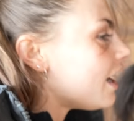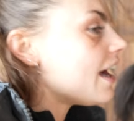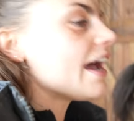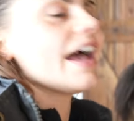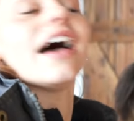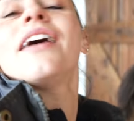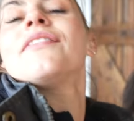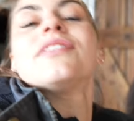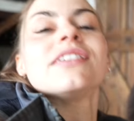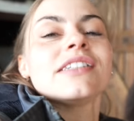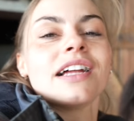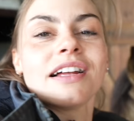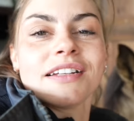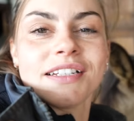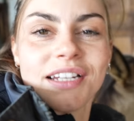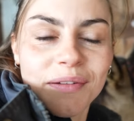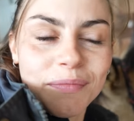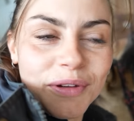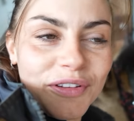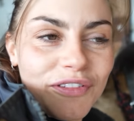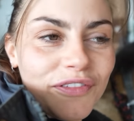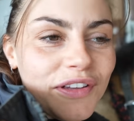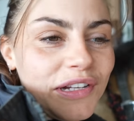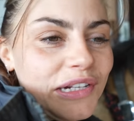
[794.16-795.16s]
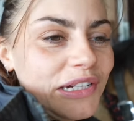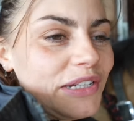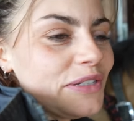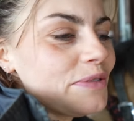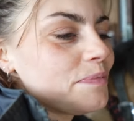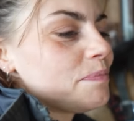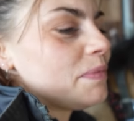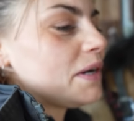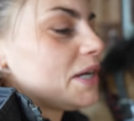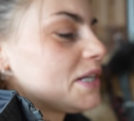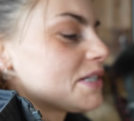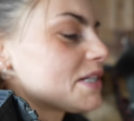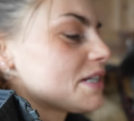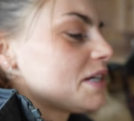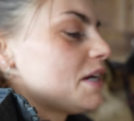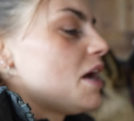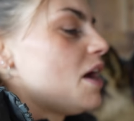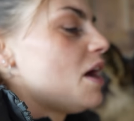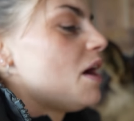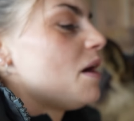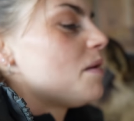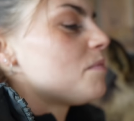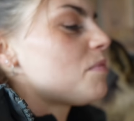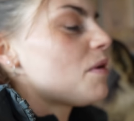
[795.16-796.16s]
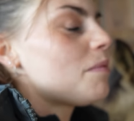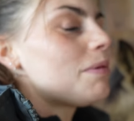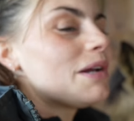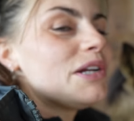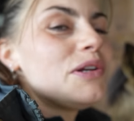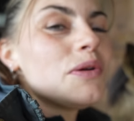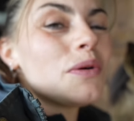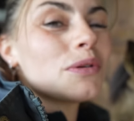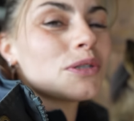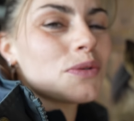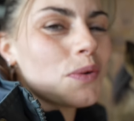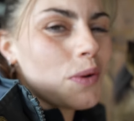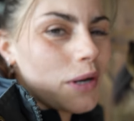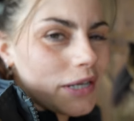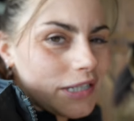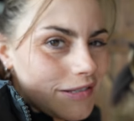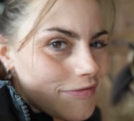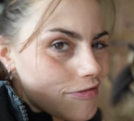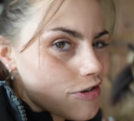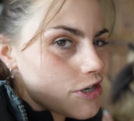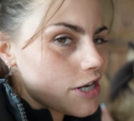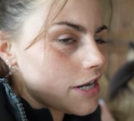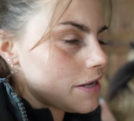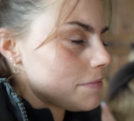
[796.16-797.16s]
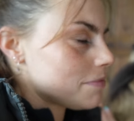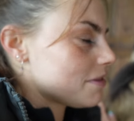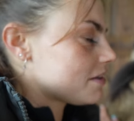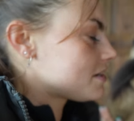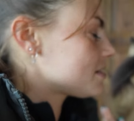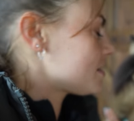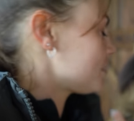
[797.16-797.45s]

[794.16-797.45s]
have started up my fitness, but probably not quite in the shape that